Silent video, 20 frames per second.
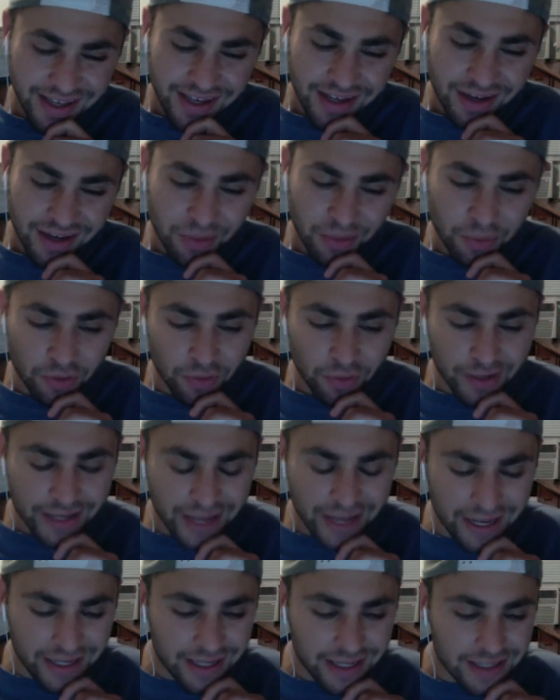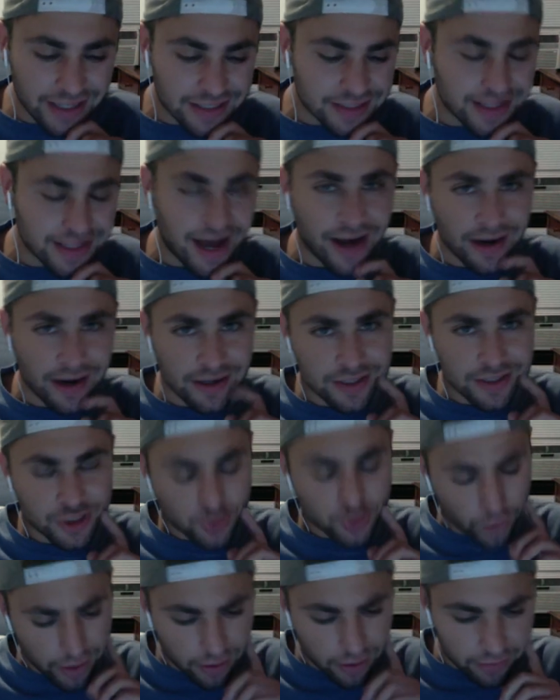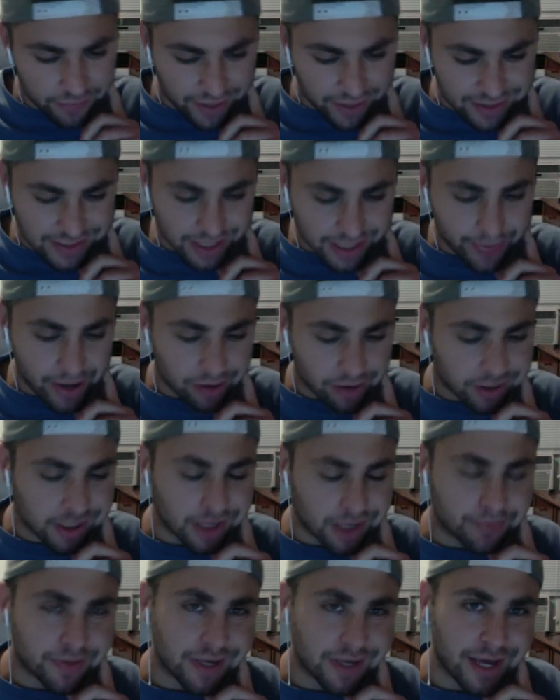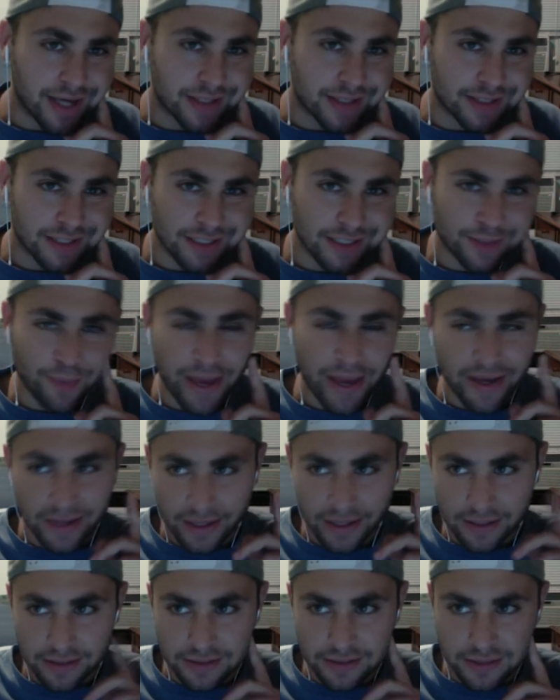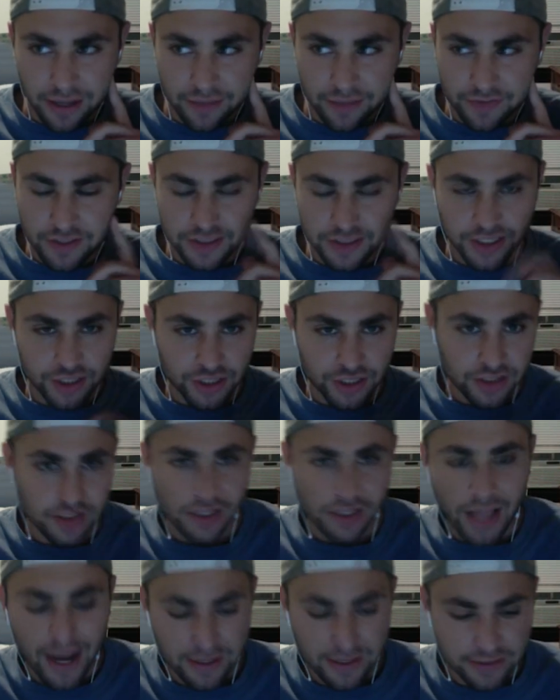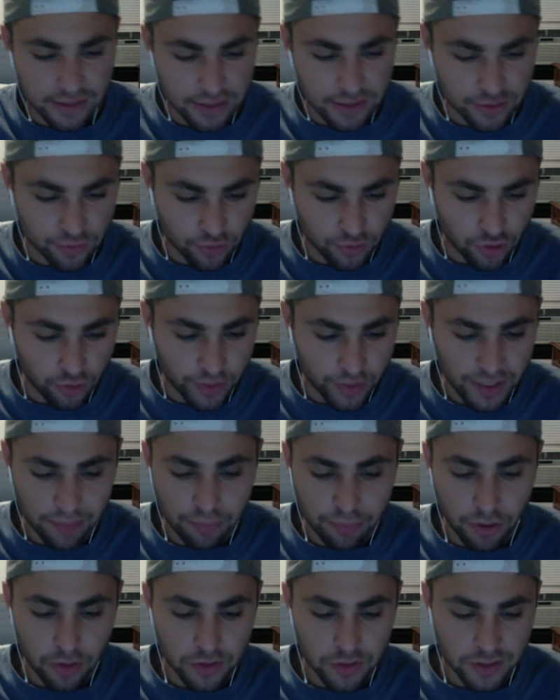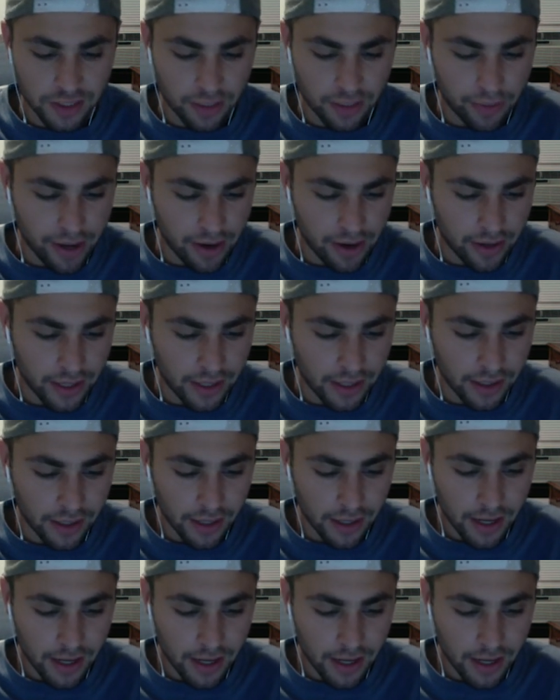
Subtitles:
Yeah, but when KD's not on his Twitter venting about cupcakes, he's making tough decisions locked in his room and then posting about it.